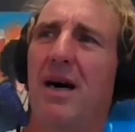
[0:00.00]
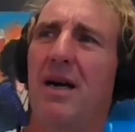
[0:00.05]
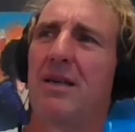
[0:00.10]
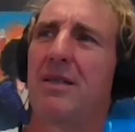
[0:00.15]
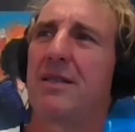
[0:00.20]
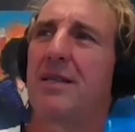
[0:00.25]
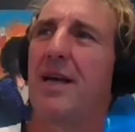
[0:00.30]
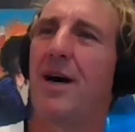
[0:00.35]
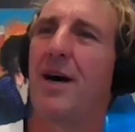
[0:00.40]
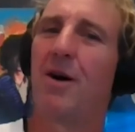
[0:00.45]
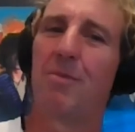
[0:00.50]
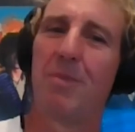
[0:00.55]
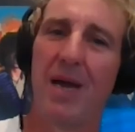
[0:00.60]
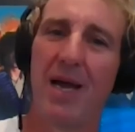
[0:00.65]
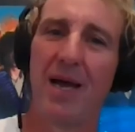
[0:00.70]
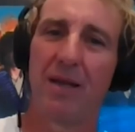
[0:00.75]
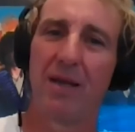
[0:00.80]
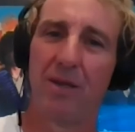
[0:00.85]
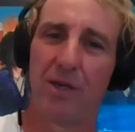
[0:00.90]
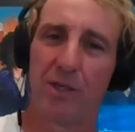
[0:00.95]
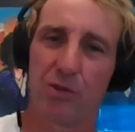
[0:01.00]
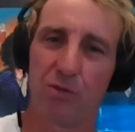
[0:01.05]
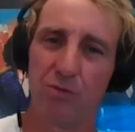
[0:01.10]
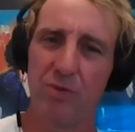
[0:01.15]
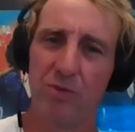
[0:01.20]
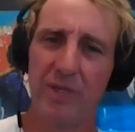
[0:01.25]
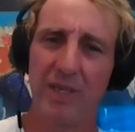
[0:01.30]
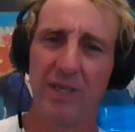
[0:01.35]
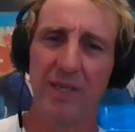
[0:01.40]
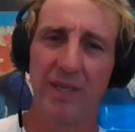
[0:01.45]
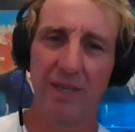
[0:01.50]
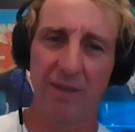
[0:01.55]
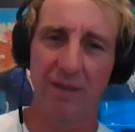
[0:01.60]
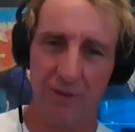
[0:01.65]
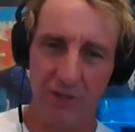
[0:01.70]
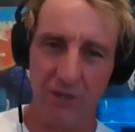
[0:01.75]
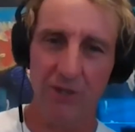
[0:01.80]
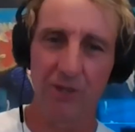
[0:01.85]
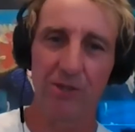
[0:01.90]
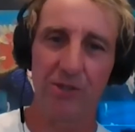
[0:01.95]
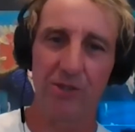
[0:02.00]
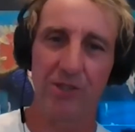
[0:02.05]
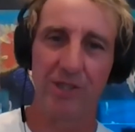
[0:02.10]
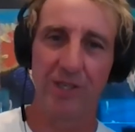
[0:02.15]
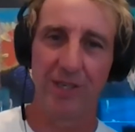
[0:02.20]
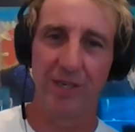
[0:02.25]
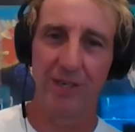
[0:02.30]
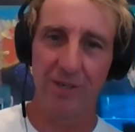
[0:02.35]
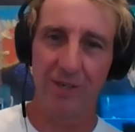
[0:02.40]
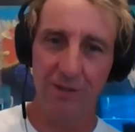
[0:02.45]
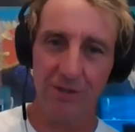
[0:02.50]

our sound man looks really thirsty.